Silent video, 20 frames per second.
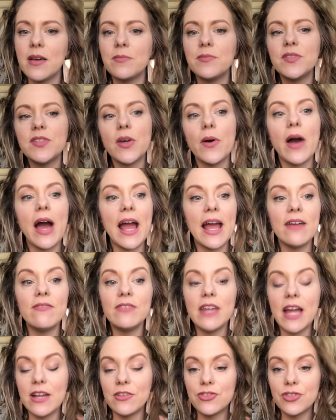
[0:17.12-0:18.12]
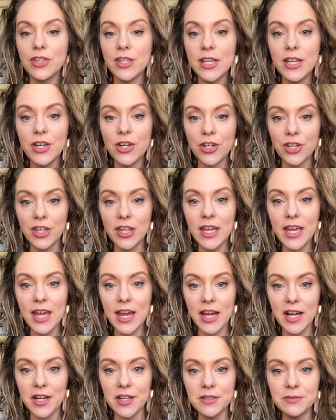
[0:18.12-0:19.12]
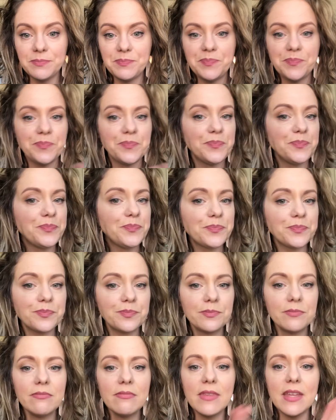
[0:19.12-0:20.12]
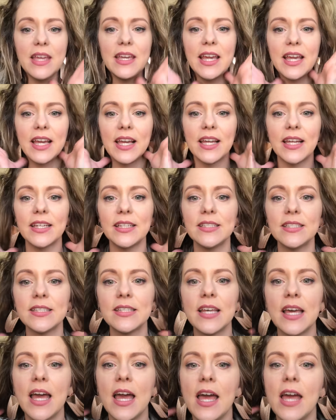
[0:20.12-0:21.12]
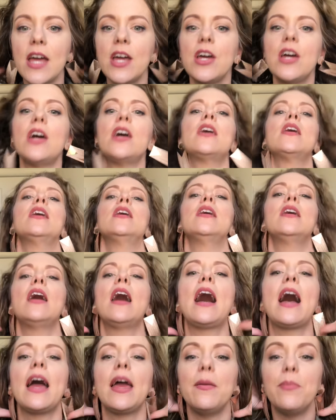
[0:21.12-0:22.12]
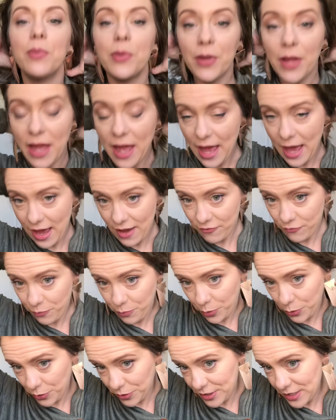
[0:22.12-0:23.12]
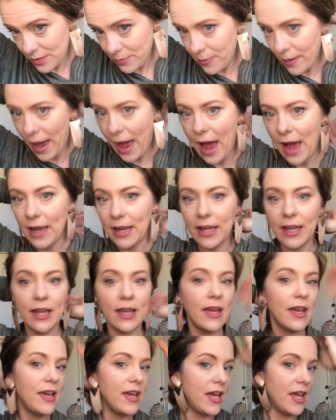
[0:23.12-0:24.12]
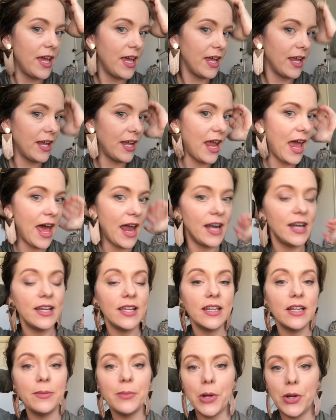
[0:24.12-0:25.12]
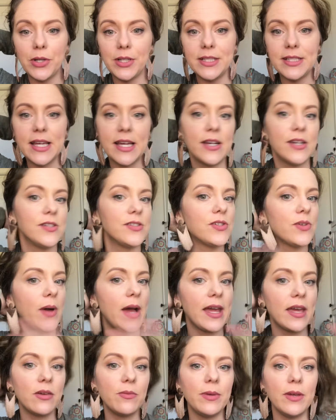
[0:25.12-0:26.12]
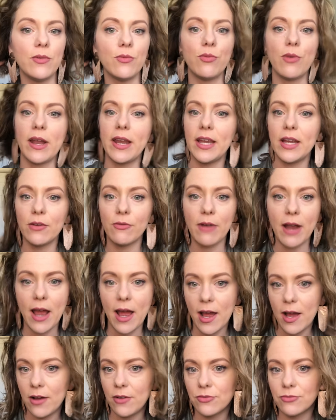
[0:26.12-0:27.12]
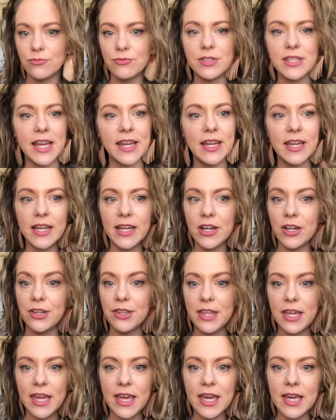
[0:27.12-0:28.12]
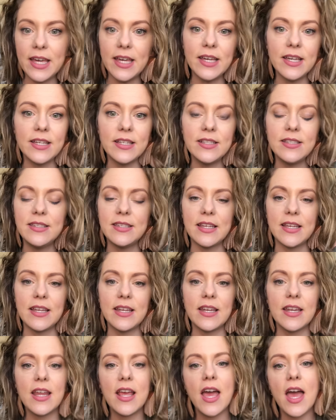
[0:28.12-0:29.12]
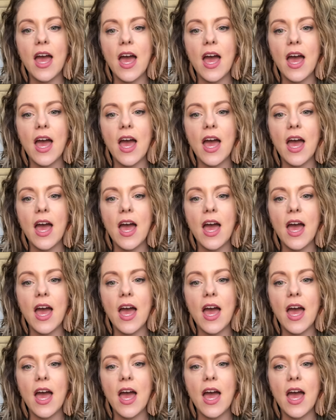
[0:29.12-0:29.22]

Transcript: So I have naturally curly hair and I have pulled it back and had it in a ponytail so I could be running around taking care of the kids and